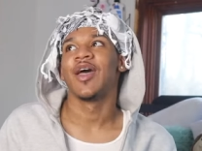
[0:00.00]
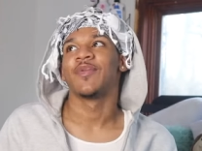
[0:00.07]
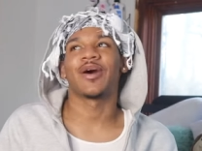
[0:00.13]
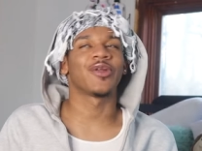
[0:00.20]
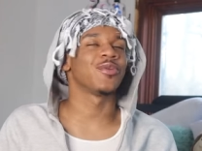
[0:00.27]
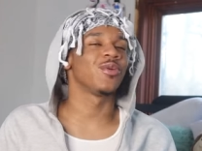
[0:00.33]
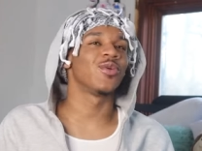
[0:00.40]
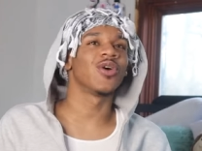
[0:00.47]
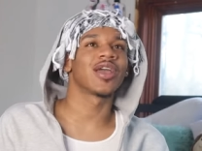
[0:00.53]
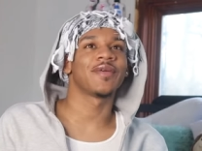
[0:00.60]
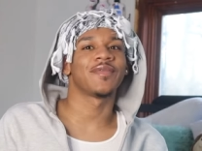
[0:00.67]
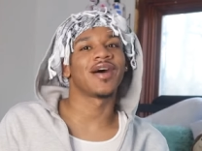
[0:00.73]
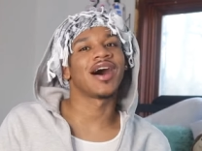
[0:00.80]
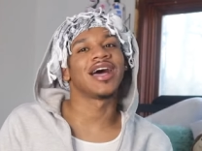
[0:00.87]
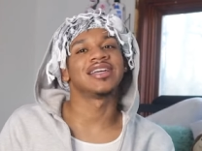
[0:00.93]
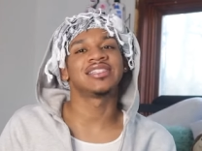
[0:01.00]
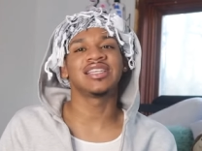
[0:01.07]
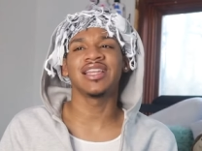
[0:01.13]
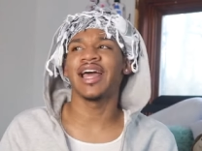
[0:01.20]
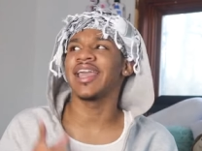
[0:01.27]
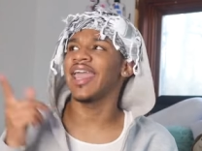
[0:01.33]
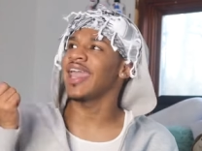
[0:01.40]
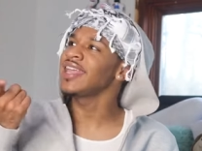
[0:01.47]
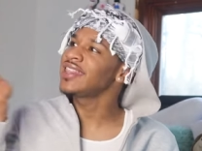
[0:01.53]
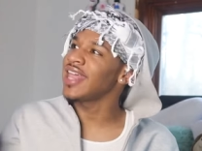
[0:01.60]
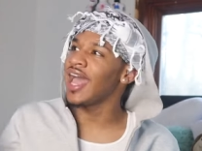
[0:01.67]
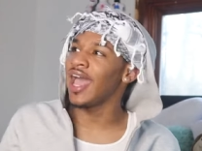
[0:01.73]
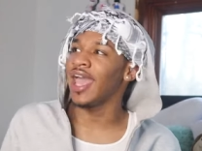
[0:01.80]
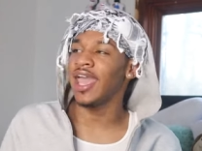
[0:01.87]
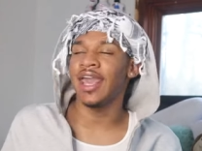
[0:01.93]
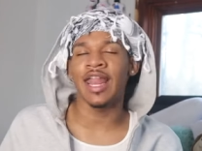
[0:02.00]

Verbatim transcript: Why don't we walking by, and she like, "Ain't that?"